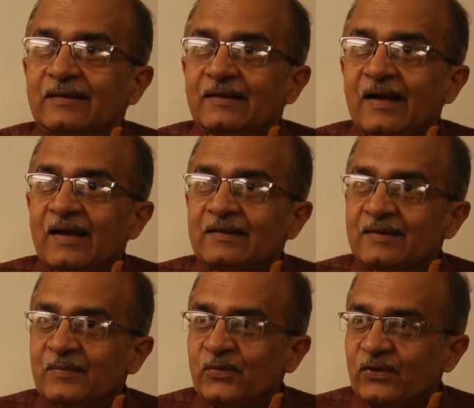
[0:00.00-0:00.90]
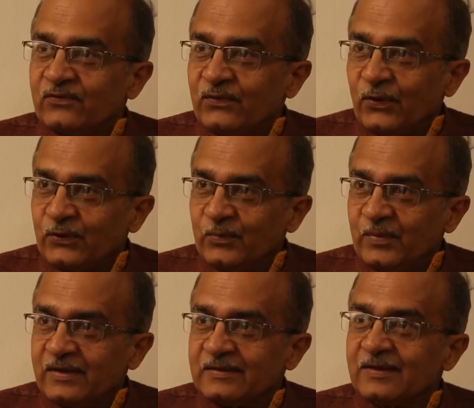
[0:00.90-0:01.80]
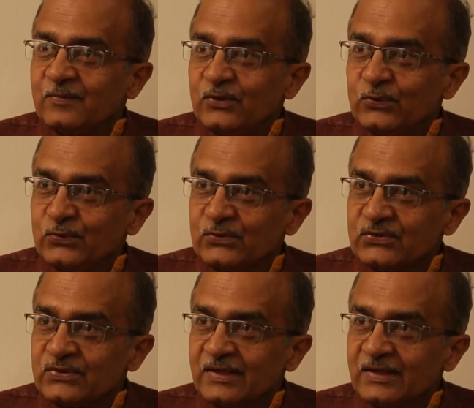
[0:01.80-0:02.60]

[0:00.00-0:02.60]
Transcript: a large number of documents, some loose